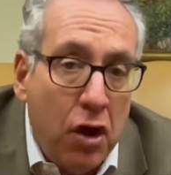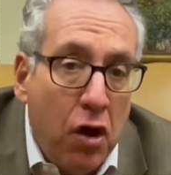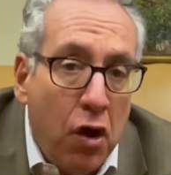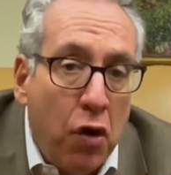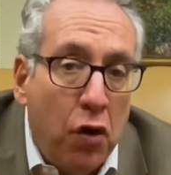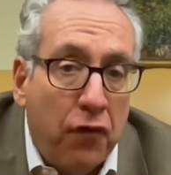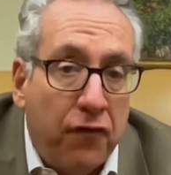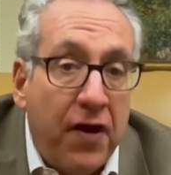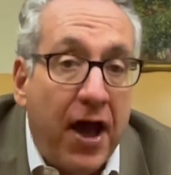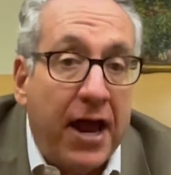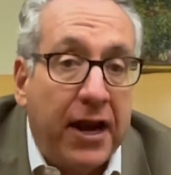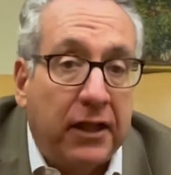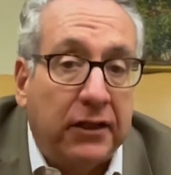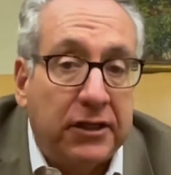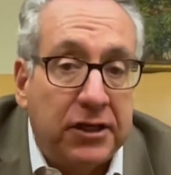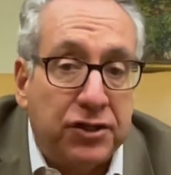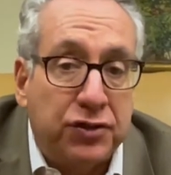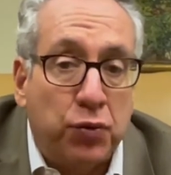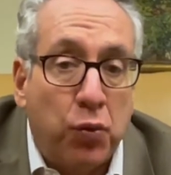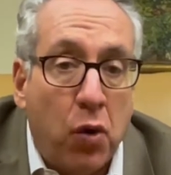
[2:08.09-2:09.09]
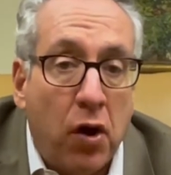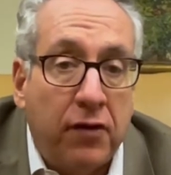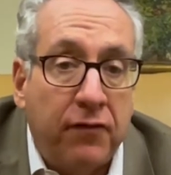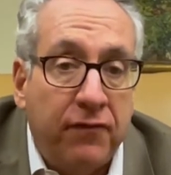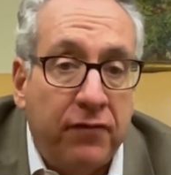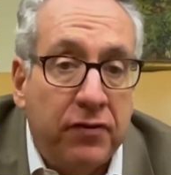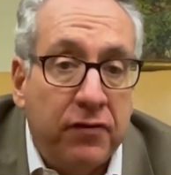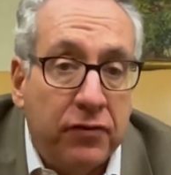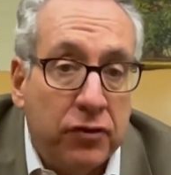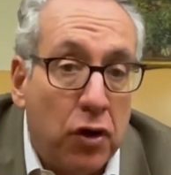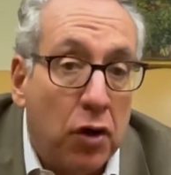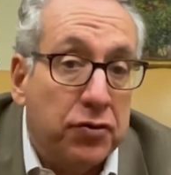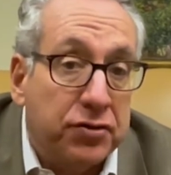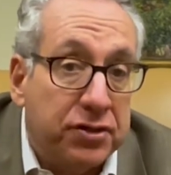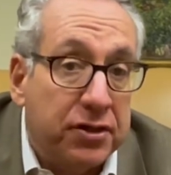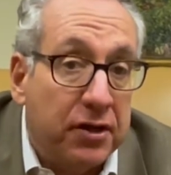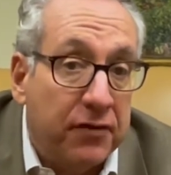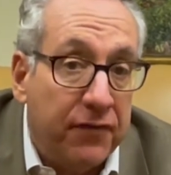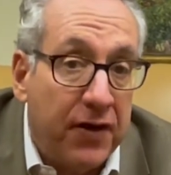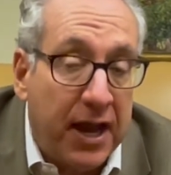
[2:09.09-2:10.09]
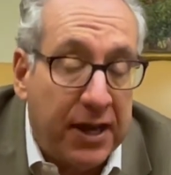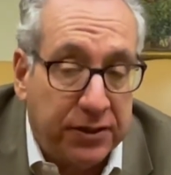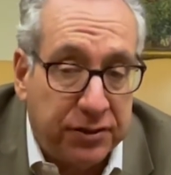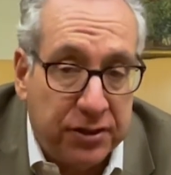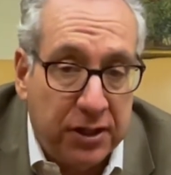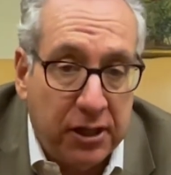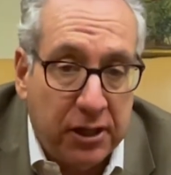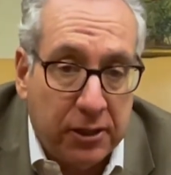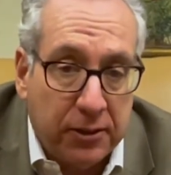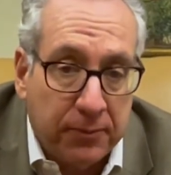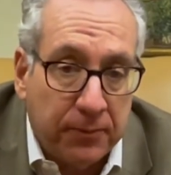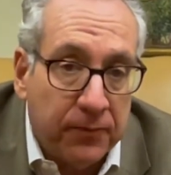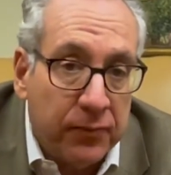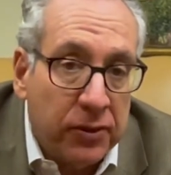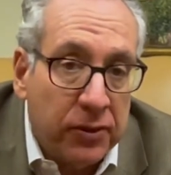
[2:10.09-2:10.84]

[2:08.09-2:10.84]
who've had at least one dose of the vaccine.